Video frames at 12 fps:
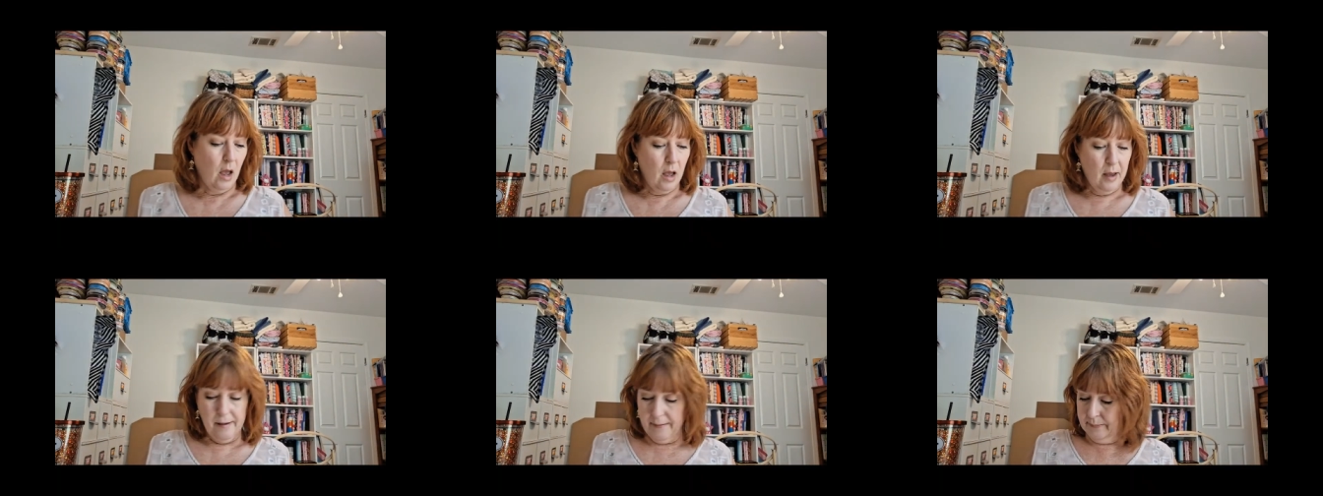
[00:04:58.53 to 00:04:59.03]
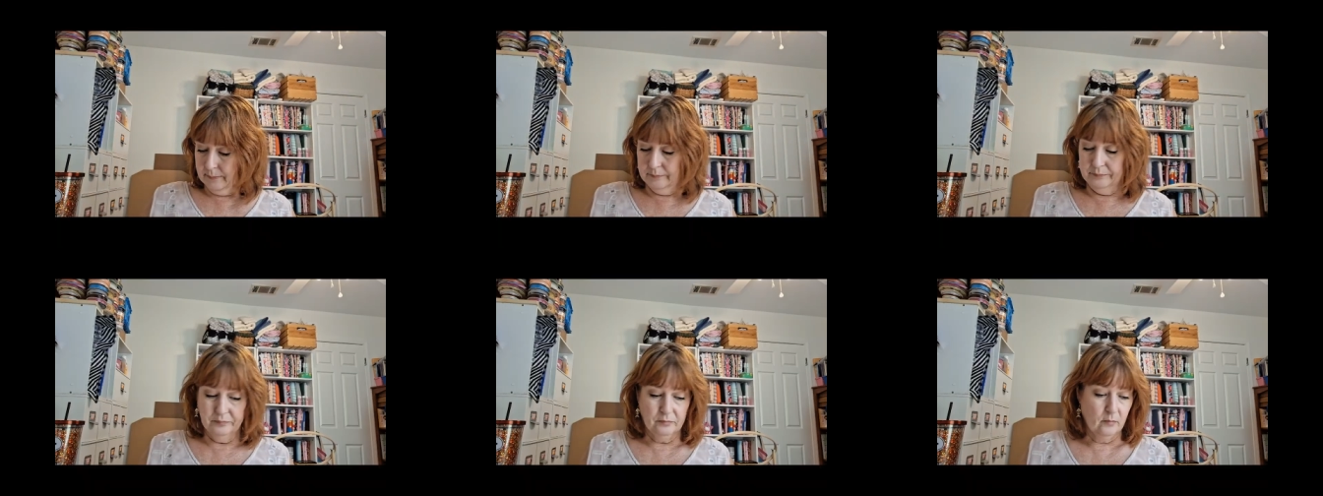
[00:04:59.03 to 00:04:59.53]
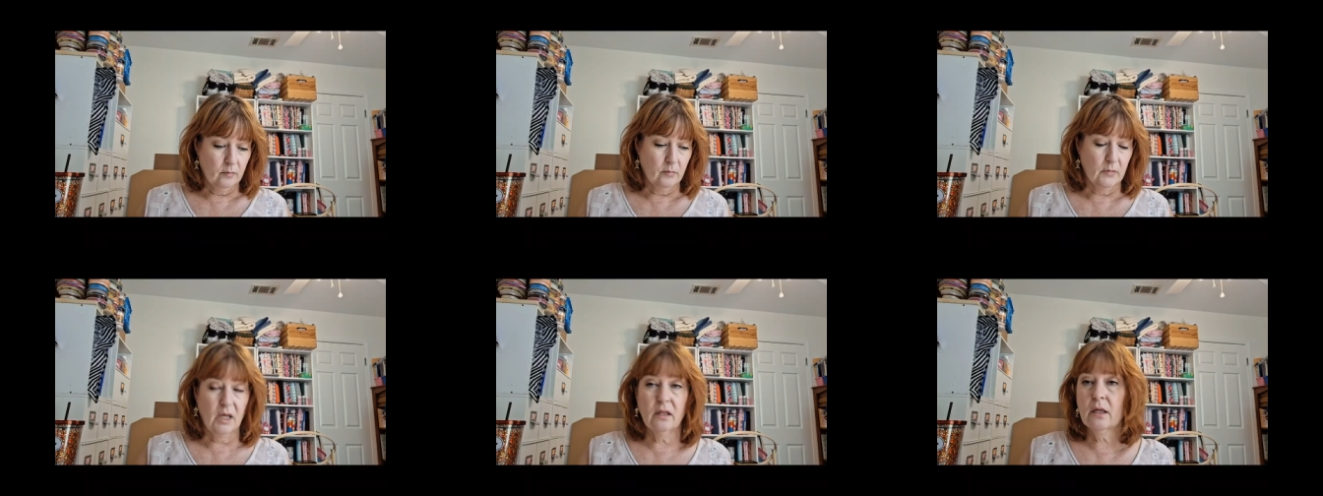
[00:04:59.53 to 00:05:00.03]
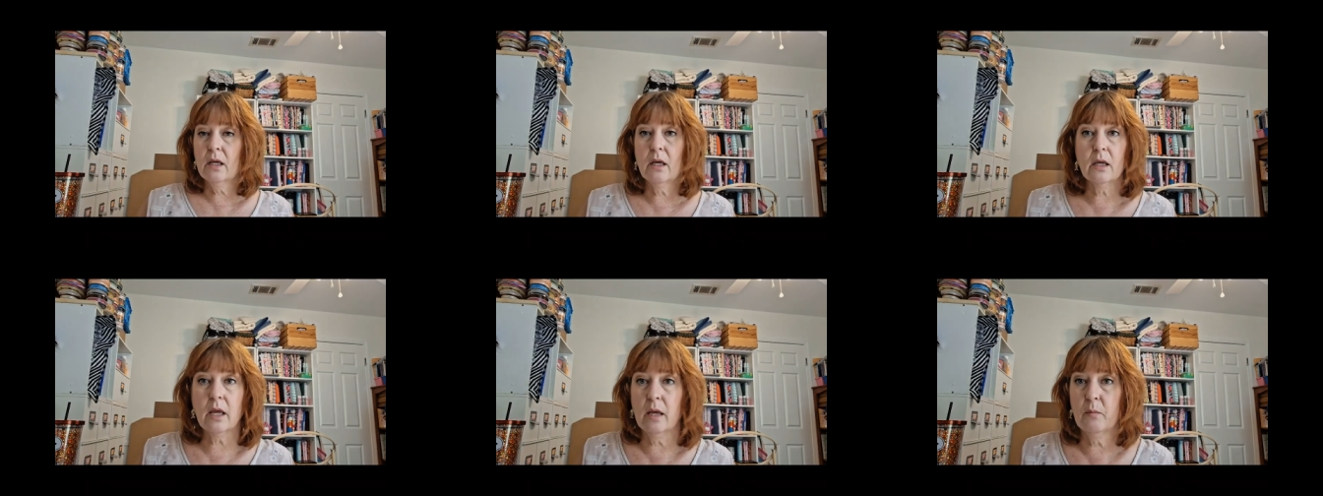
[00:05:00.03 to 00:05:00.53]
And the
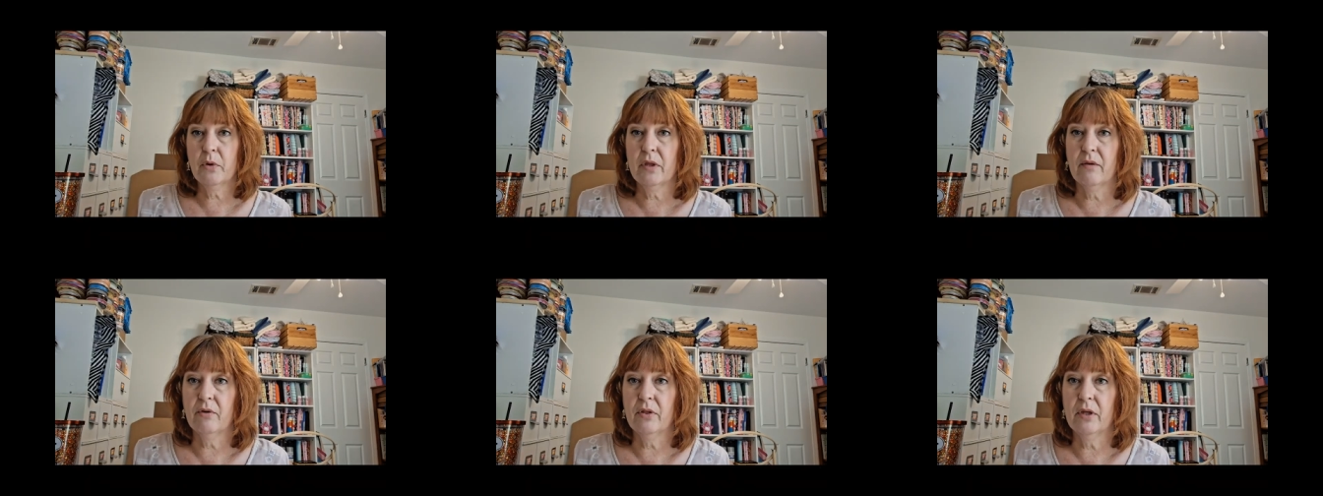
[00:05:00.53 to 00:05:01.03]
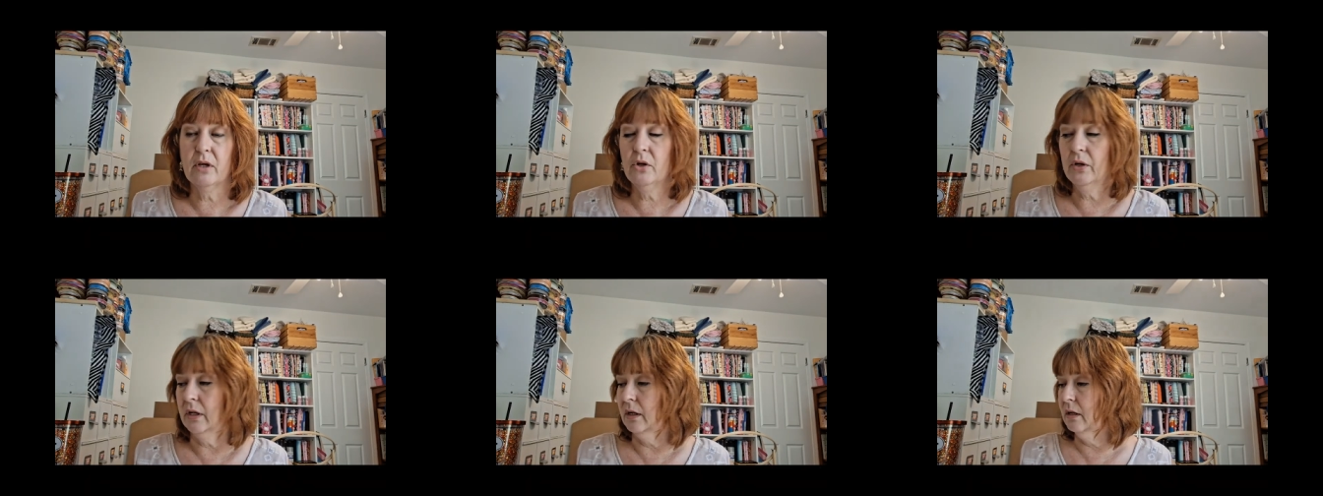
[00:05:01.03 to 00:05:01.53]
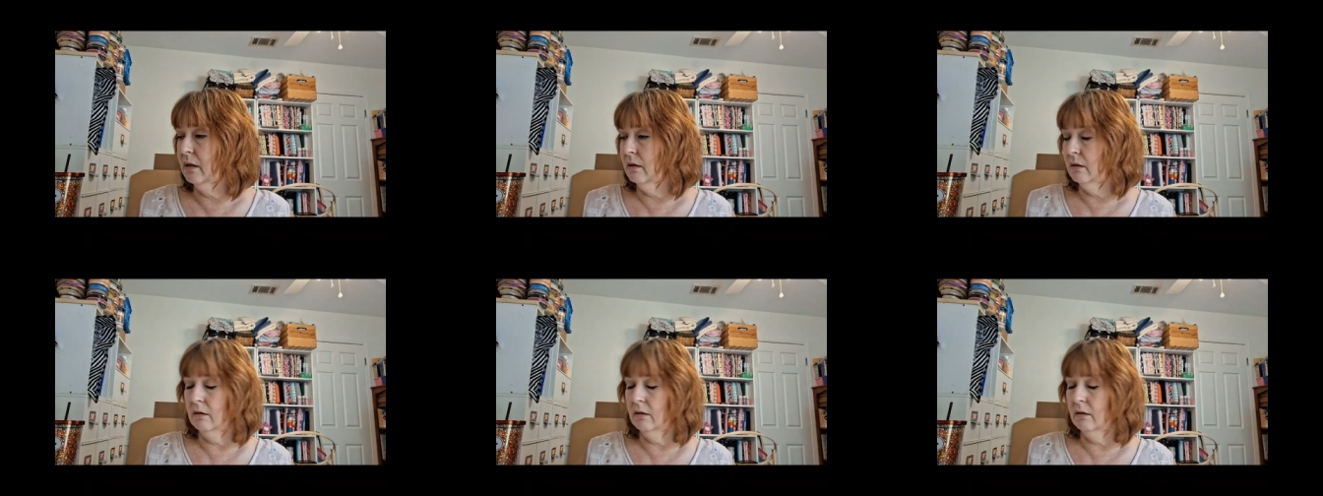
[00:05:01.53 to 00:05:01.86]
kit came with everything you needed.